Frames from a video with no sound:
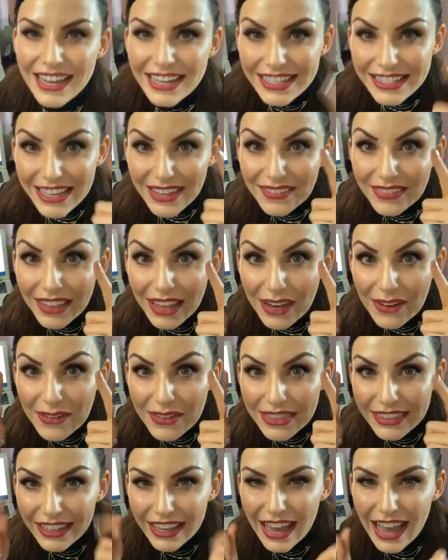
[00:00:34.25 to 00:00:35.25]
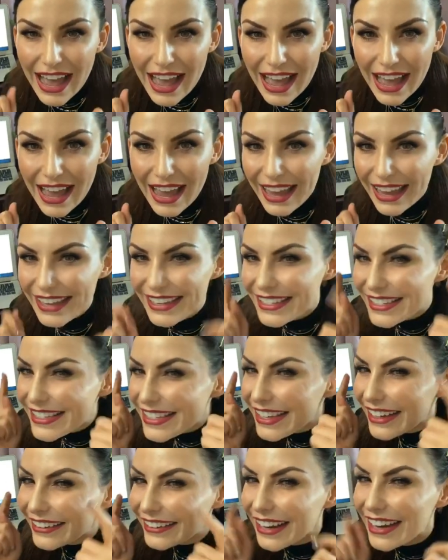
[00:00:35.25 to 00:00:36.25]
Same thing with the eyes
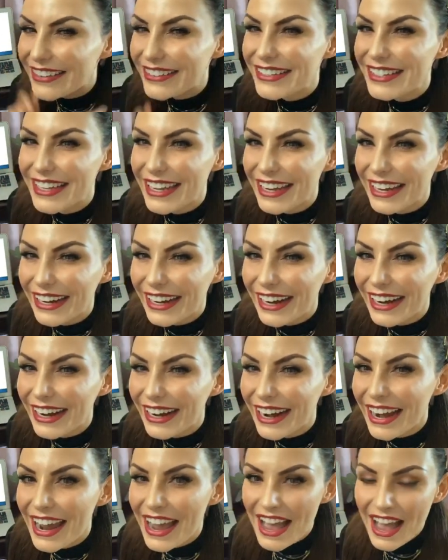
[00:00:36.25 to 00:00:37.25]
around here.